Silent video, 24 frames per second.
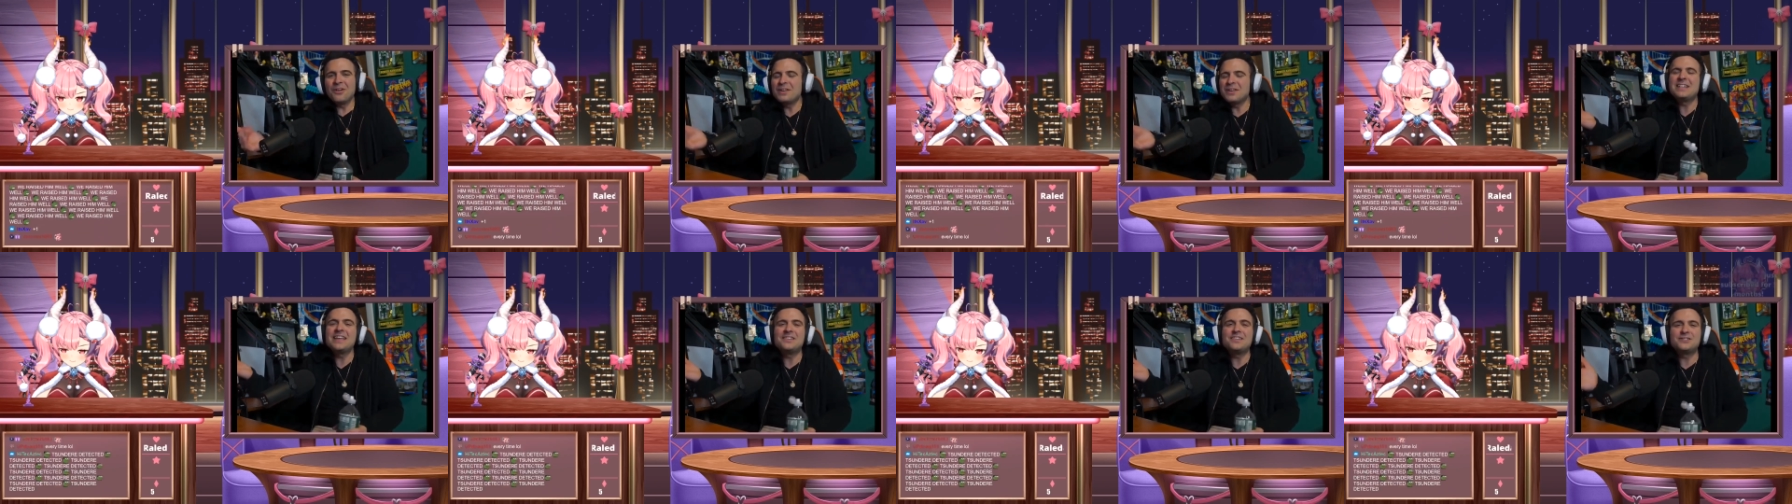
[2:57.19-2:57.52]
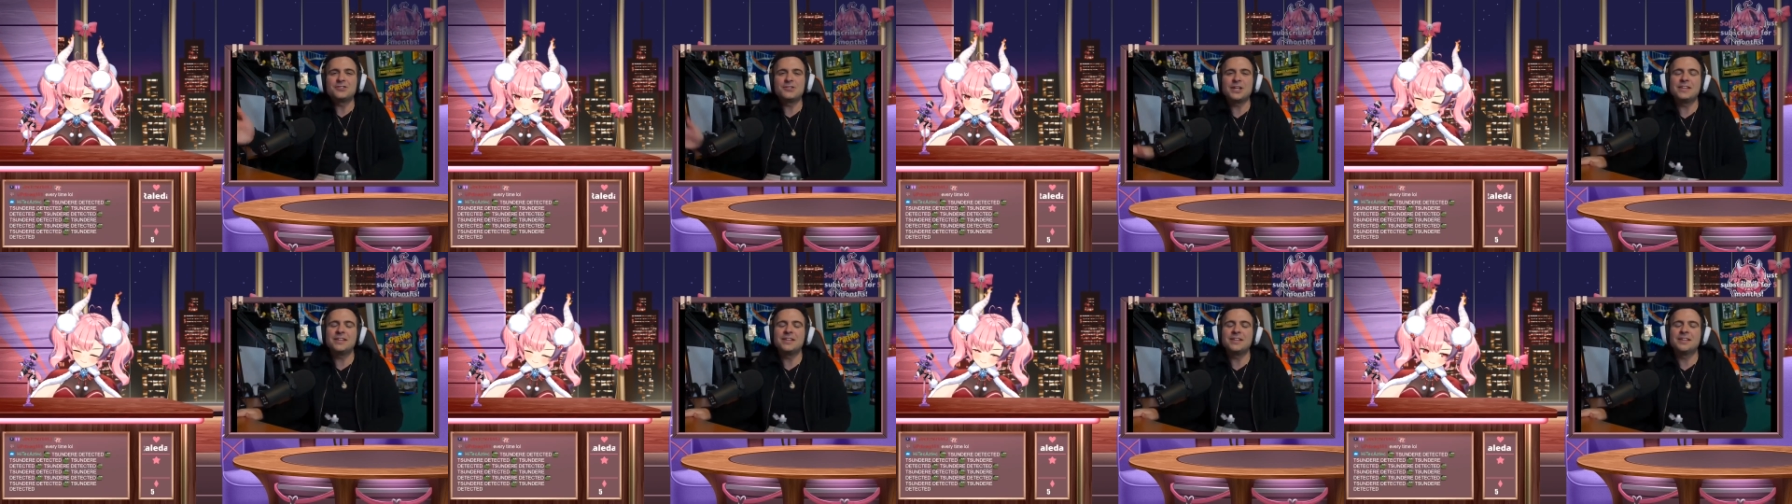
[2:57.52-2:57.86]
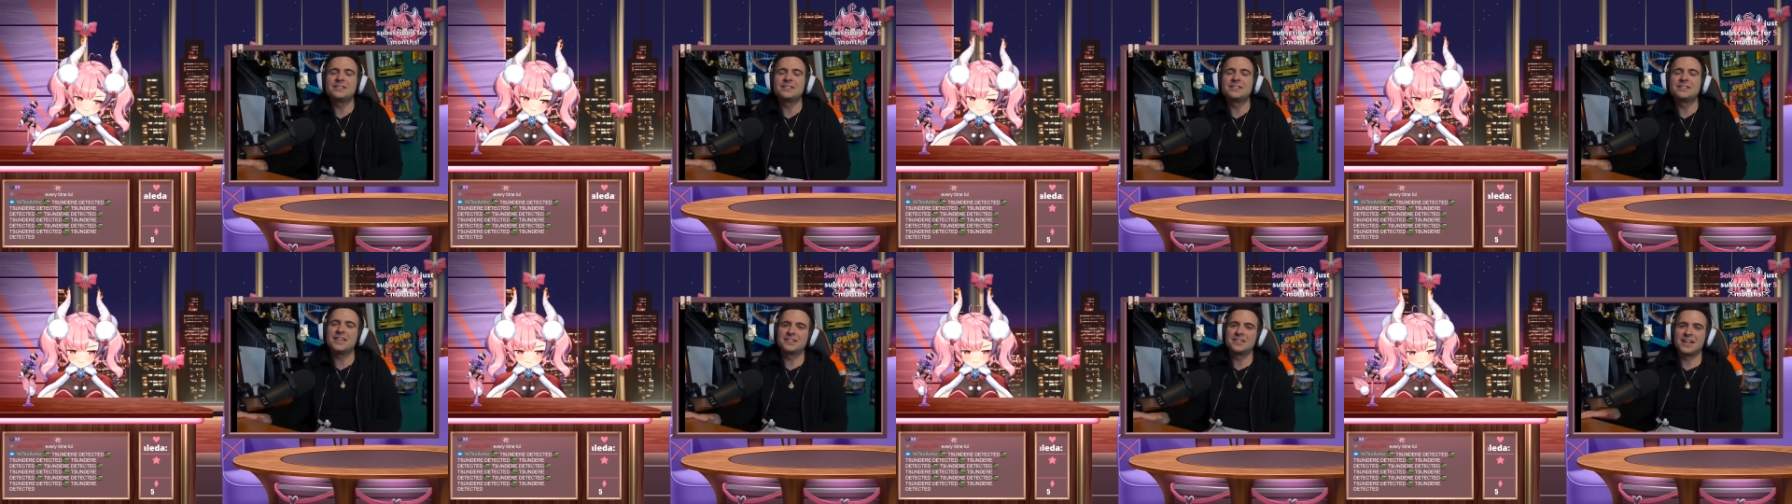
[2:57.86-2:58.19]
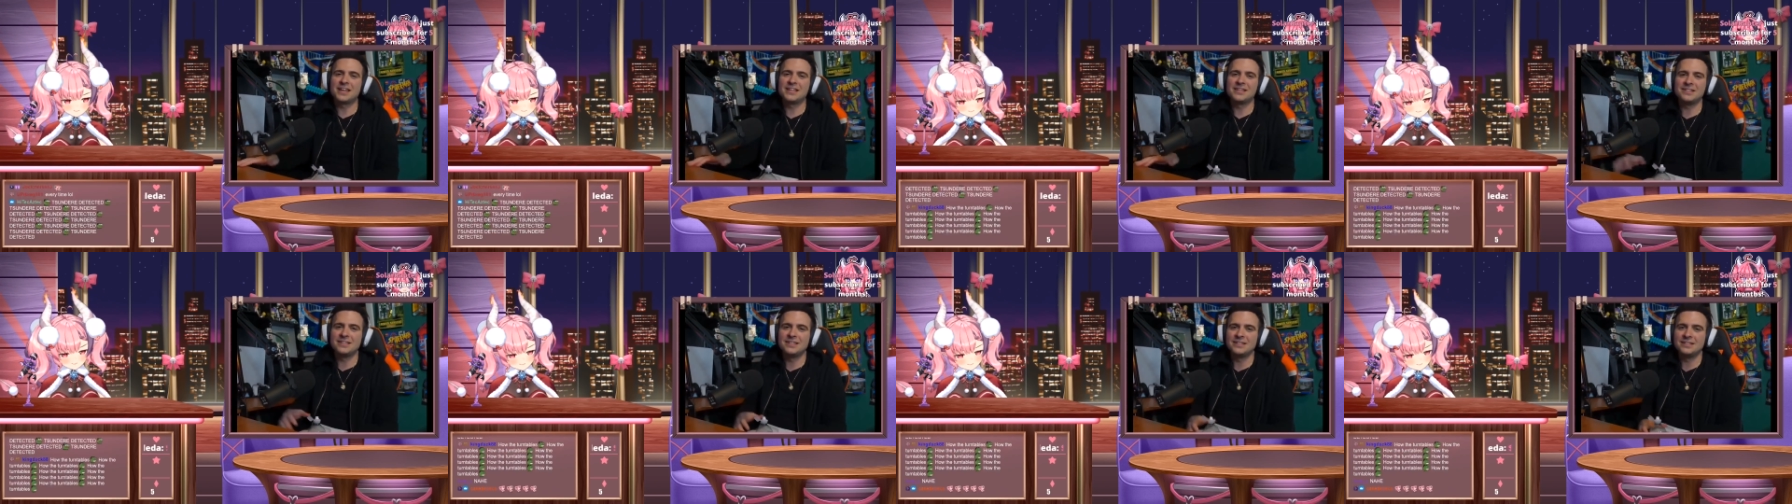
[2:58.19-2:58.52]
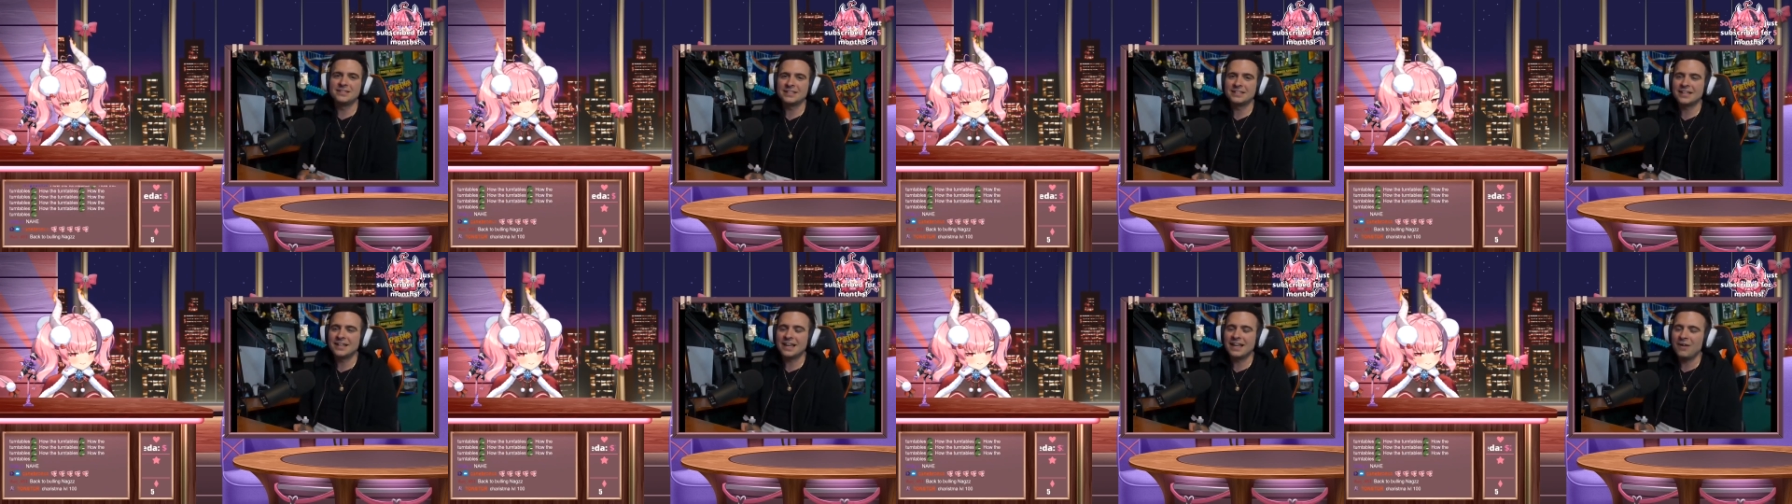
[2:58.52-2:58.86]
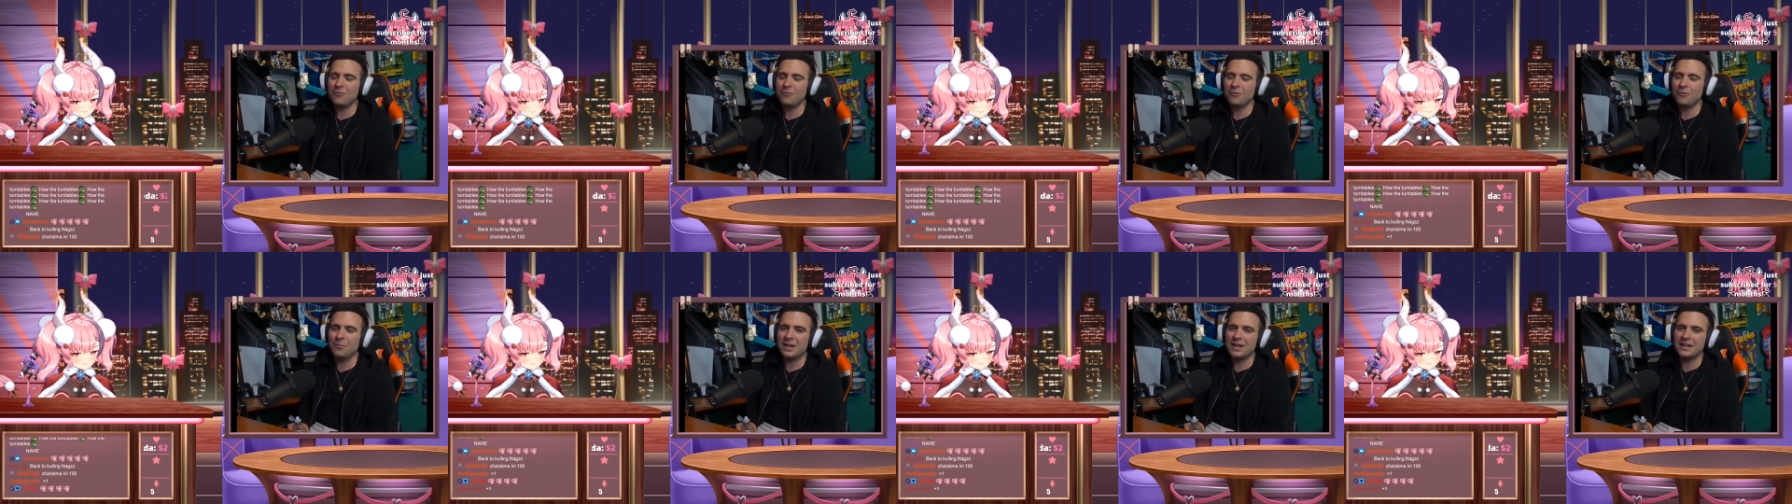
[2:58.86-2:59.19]
It's, it's it's it's like teasing.
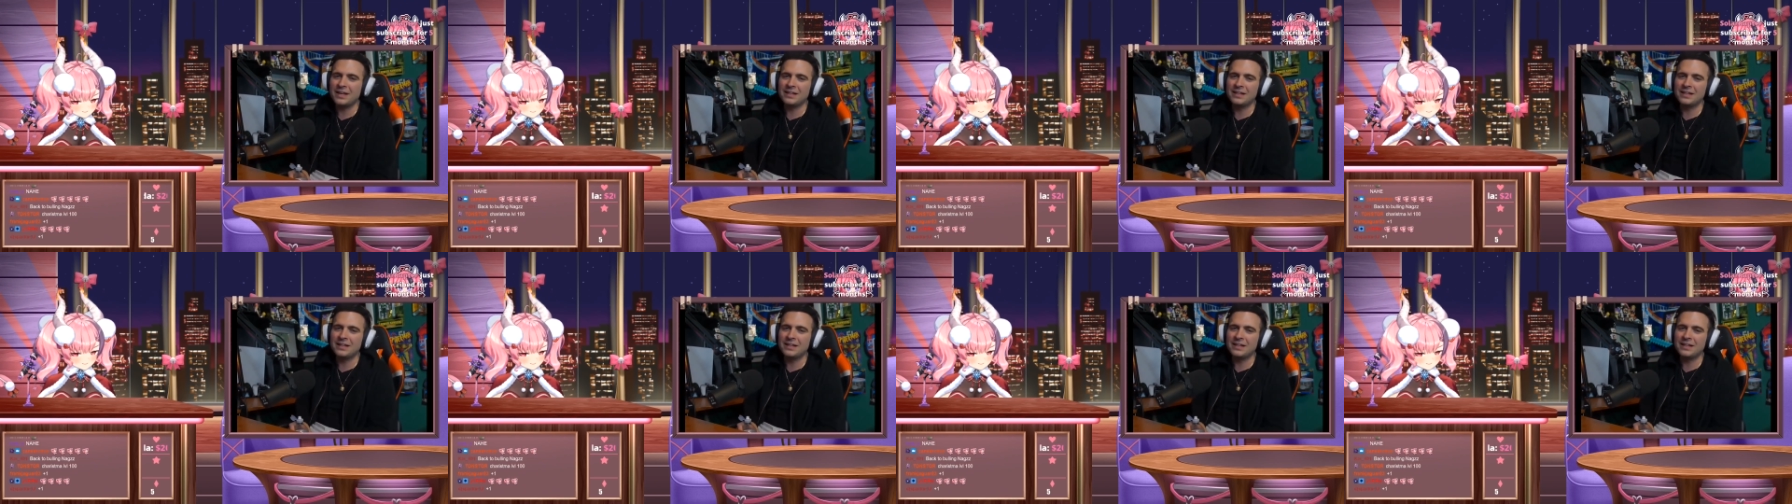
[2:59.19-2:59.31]
Everybody,